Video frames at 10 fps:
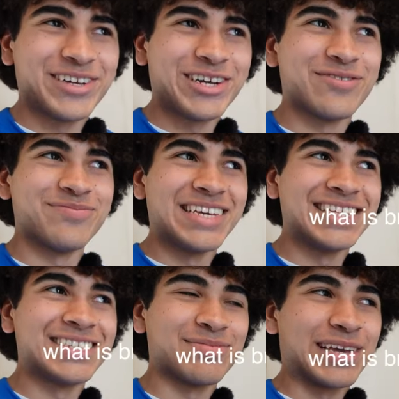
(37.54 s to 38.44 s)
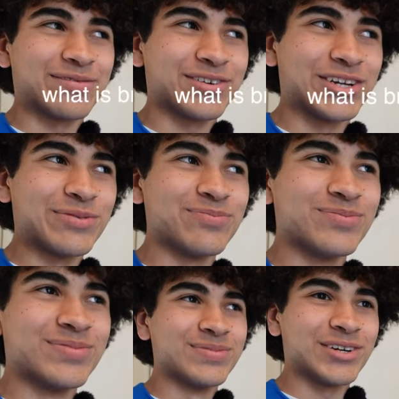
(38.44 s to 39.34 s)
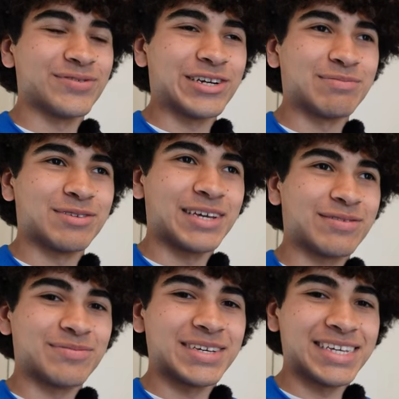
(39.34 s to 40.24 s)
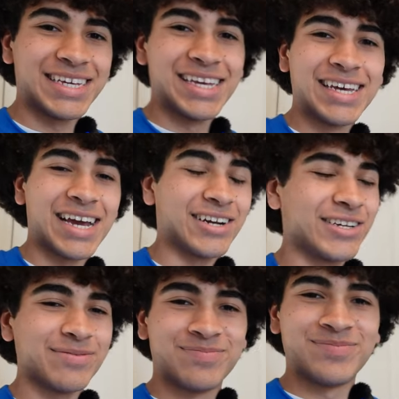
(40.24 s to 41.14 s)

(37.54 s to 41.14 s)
video of me to make for him or for him to make for me. I don't know.